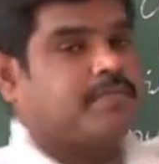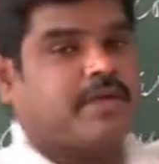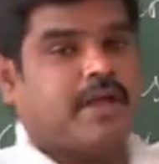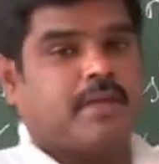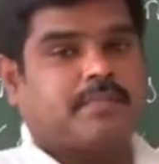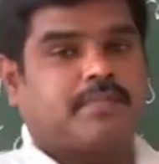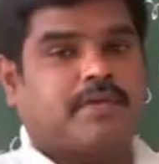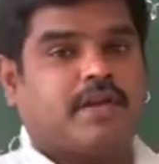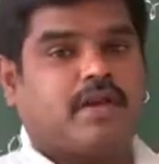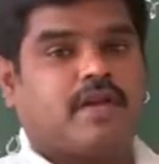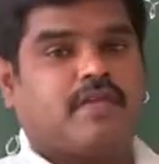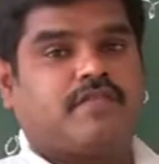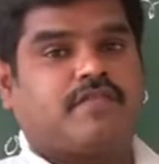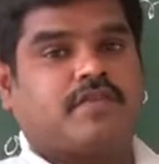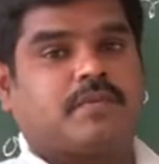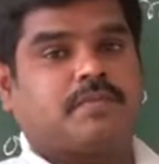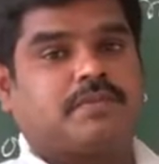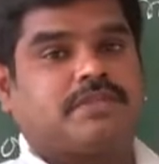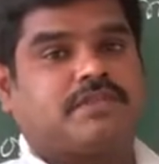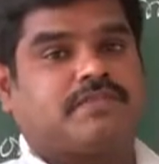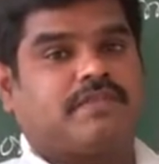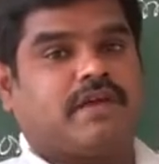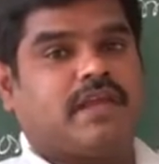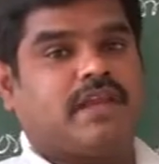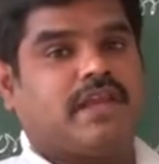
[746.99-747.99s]
capital of
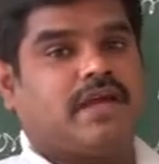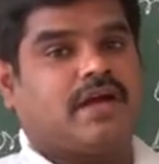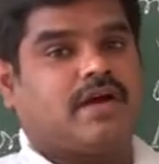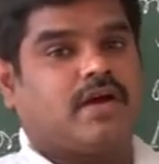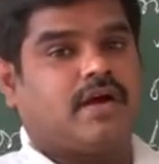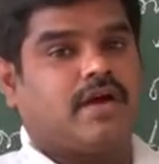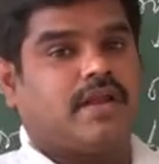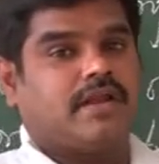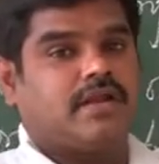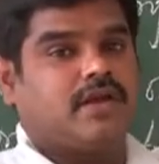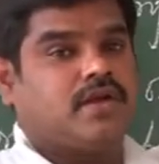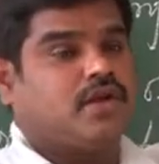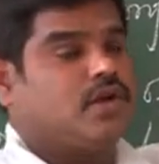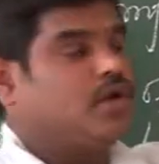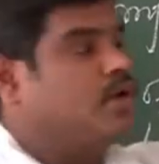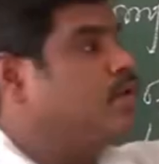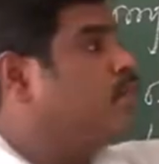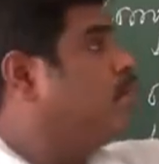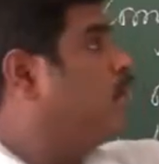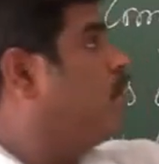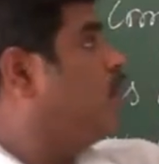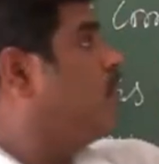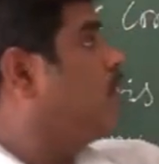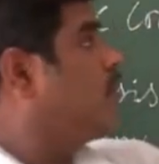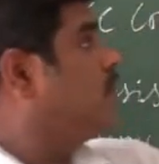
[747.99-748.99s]
rupees 5 lakh or
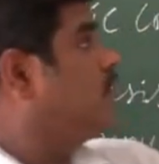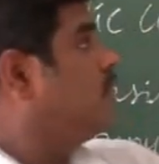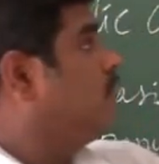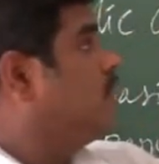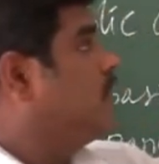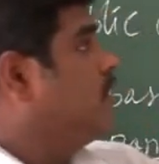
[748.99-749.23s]
more,